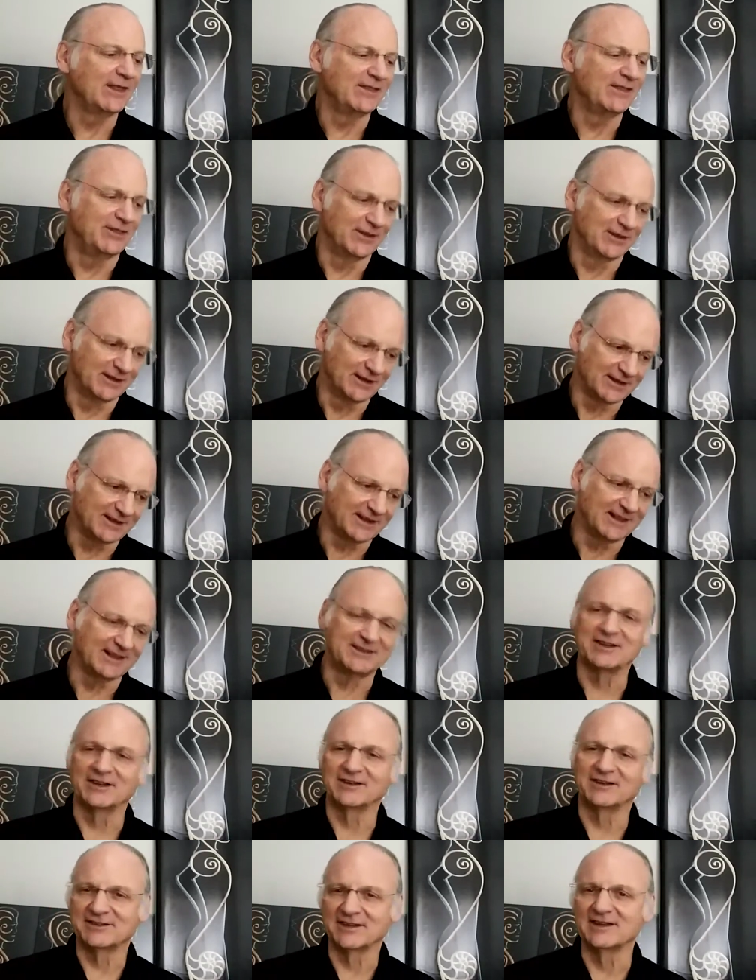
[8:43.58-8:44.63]
it's
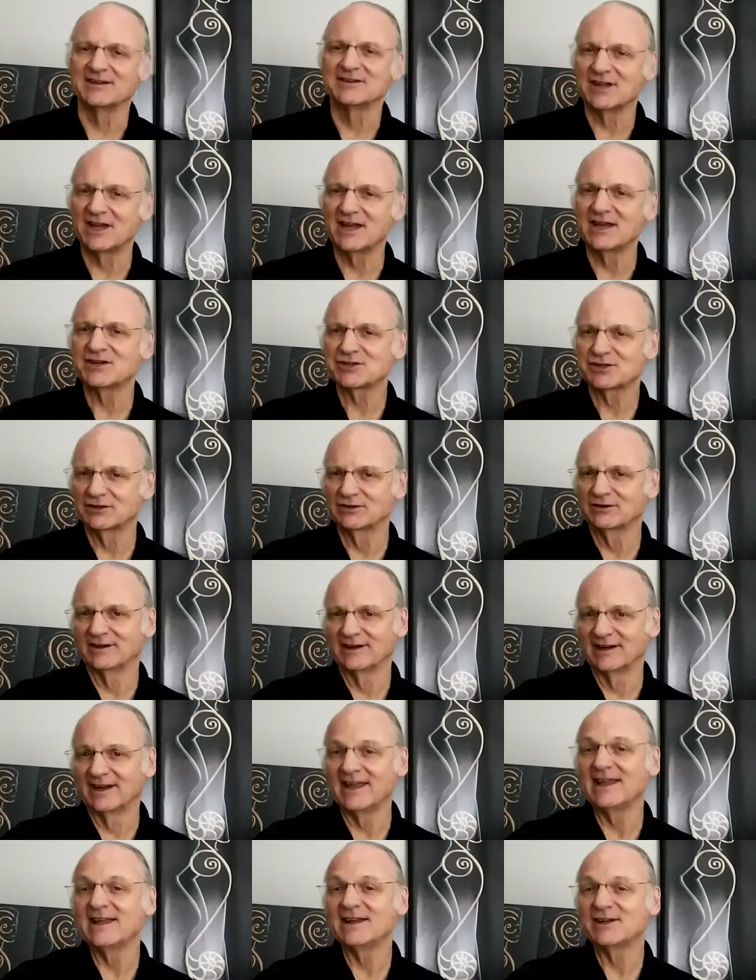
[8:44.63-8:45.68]
a sensational
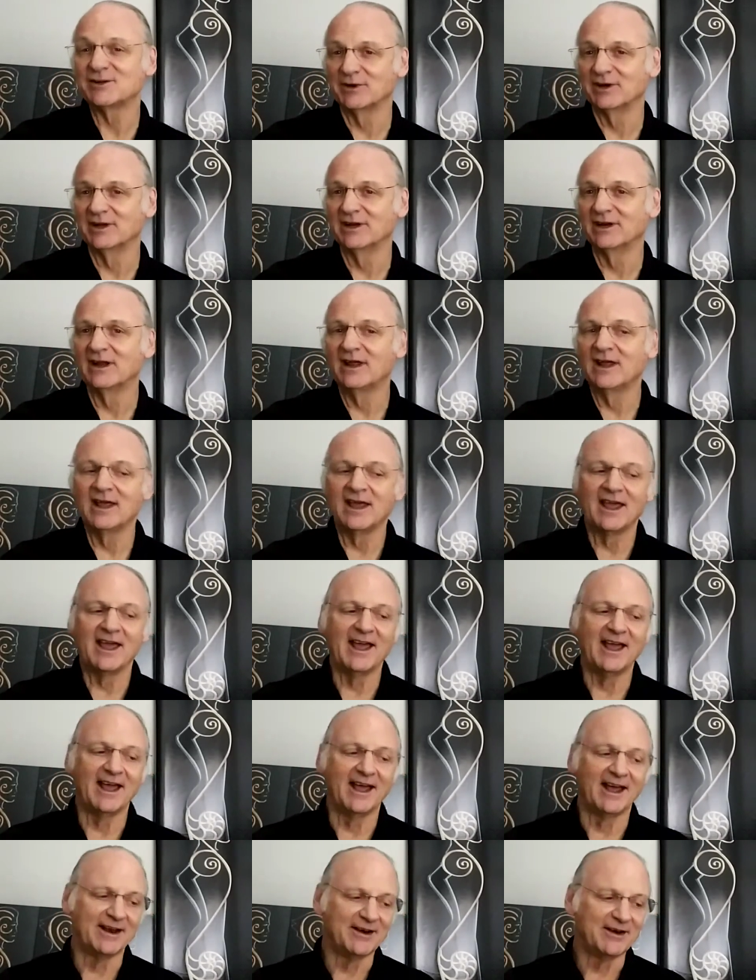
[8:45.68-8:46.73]
engagement,
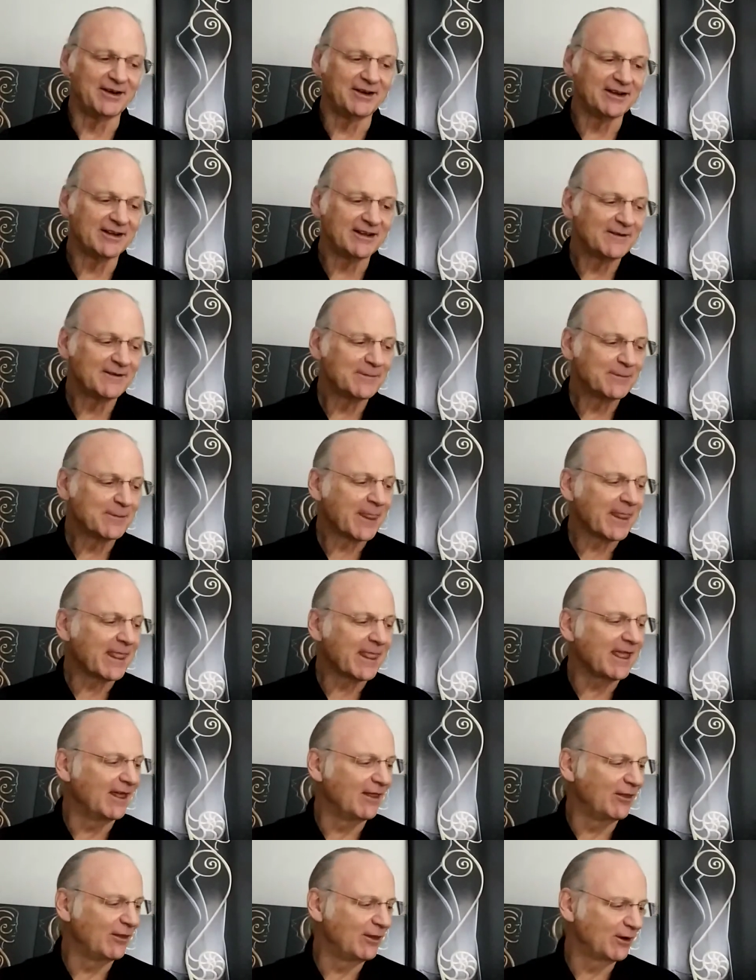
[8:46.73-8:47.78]
and
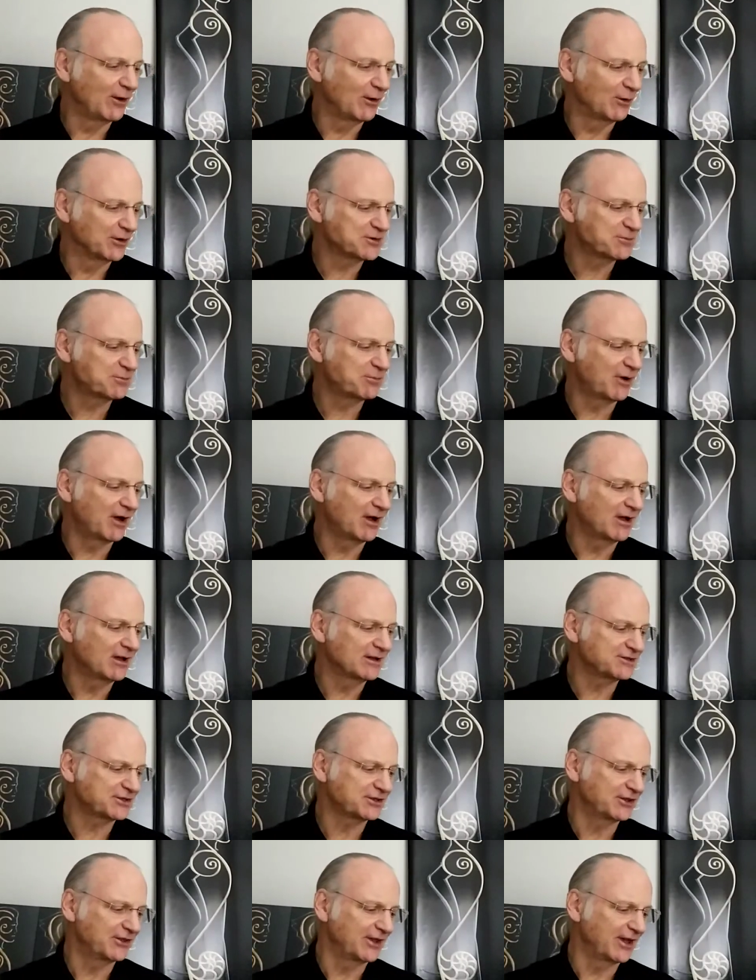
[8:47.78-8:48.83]
their
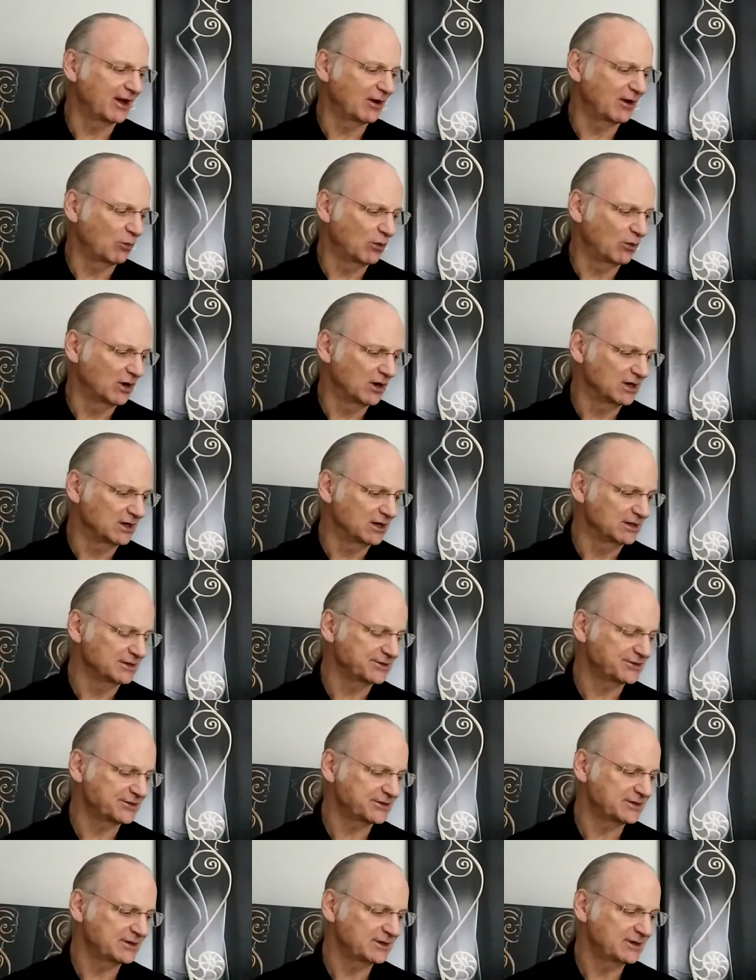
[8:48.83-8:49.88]
response to that
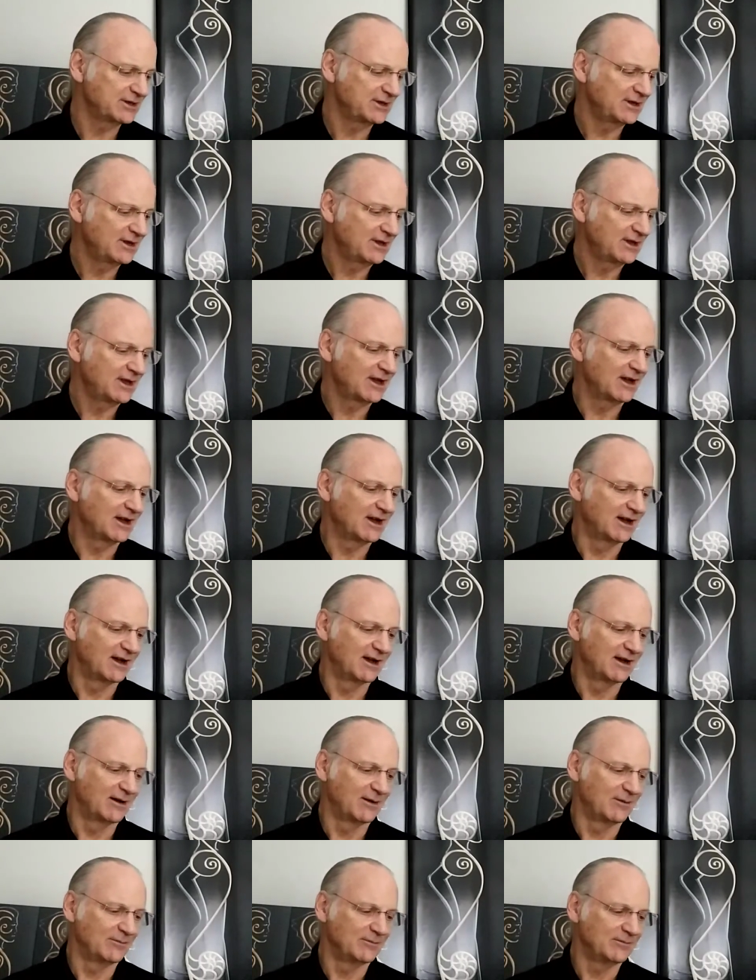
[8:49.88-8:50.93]
was
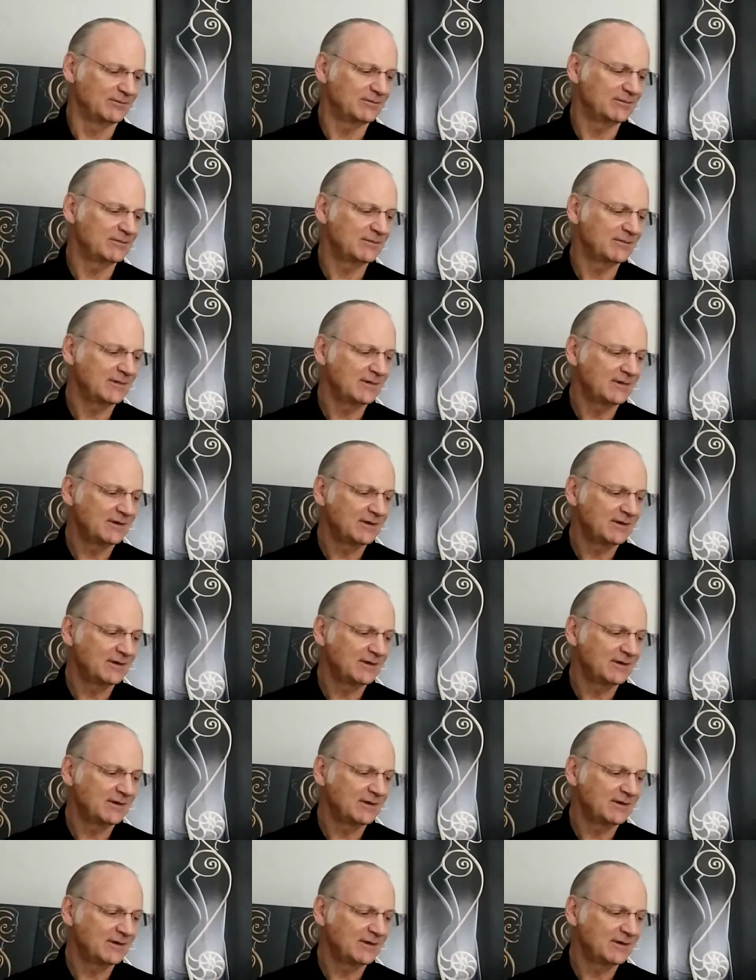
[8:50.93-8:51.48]
from